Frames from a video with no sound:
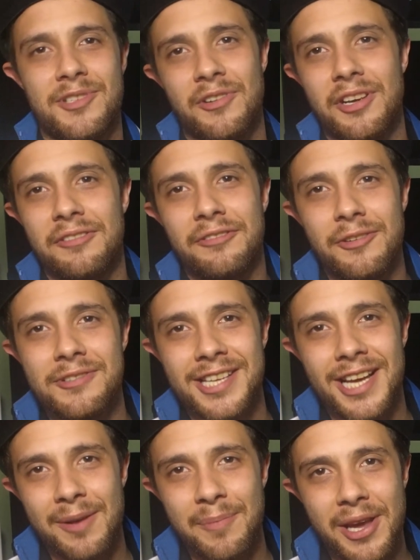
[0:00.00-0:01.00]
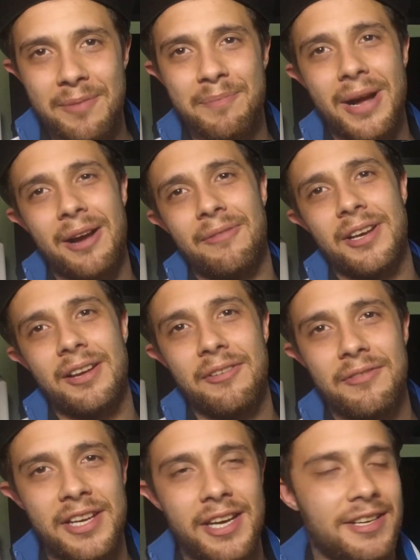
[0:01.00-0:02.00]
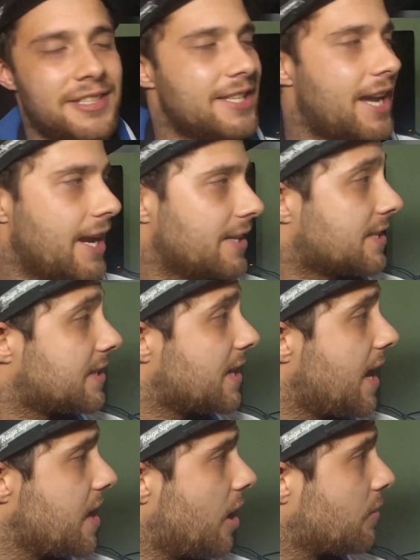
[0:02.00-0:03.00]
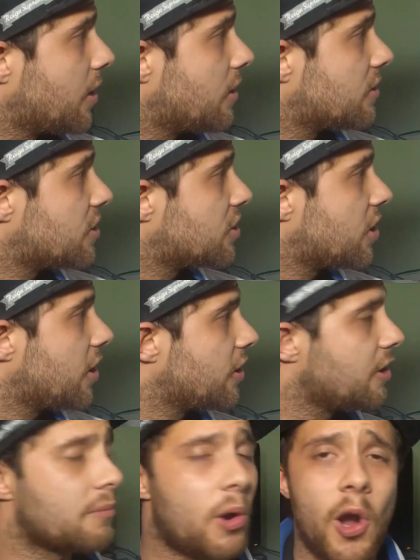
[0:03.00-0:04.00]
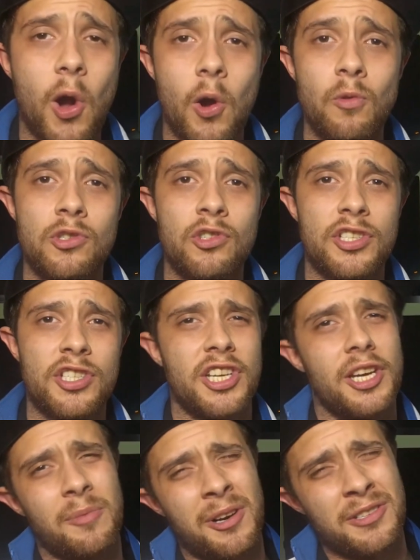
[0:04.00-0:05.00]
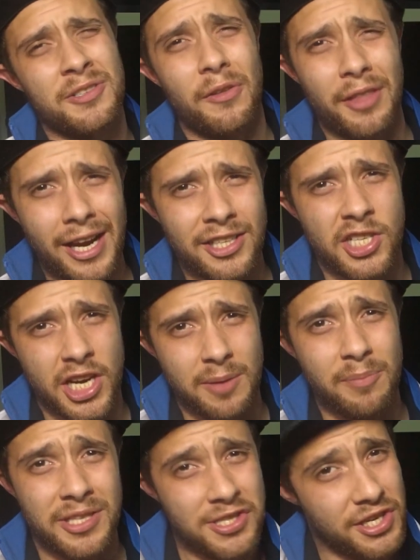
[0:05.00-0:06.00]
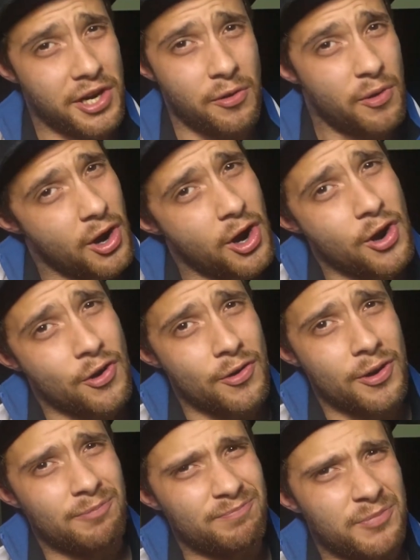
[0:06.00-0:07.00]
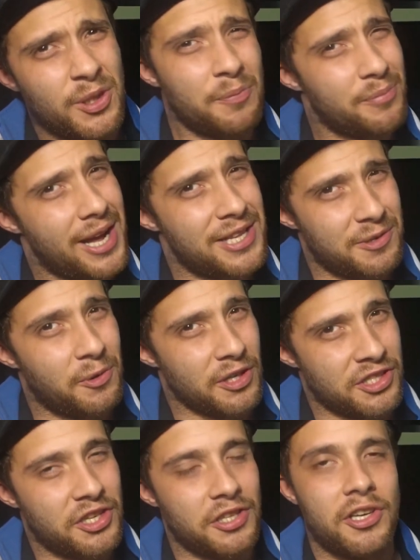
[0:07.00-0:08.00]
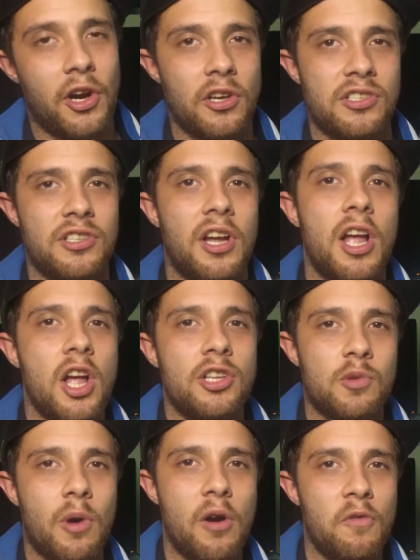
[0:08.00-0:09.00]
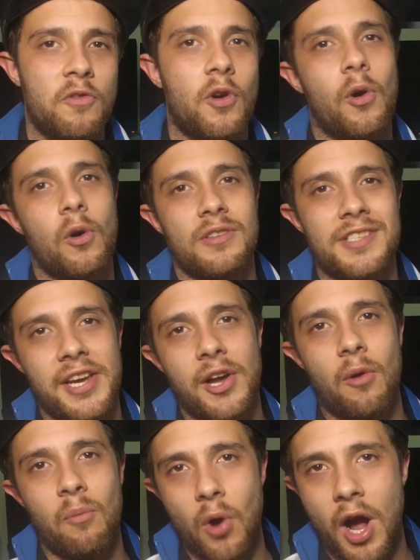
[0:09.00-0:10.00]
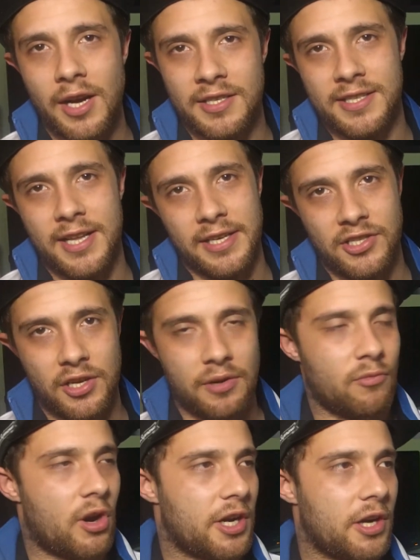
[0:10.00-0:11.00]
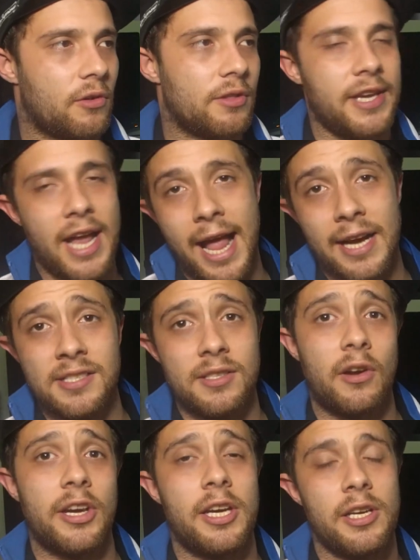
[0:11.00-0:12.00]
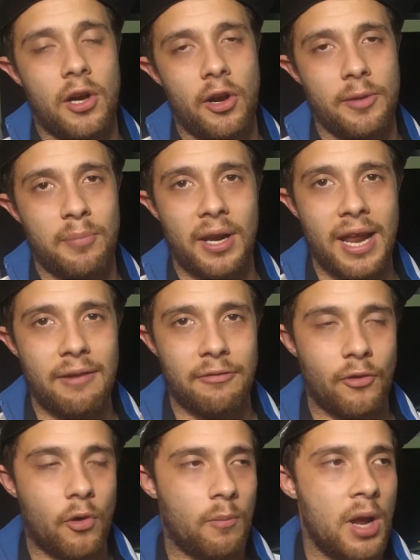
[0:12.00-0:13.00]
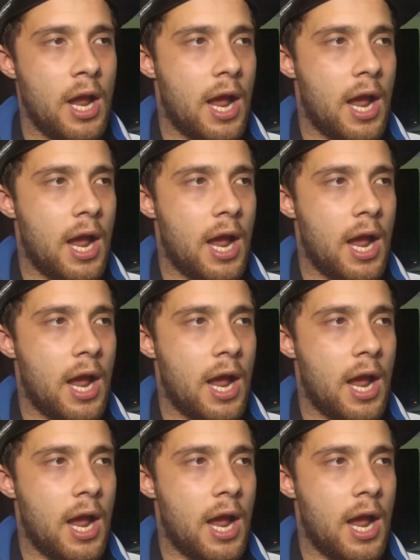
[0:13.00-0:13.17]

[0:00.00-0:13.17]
Troy at the full setup here, back with another video today, and today I'm going to show you my ultra cheap, well it's not that cheap but still, compared to what it should cost, 12 core Xeon workstation running on the X99 platform.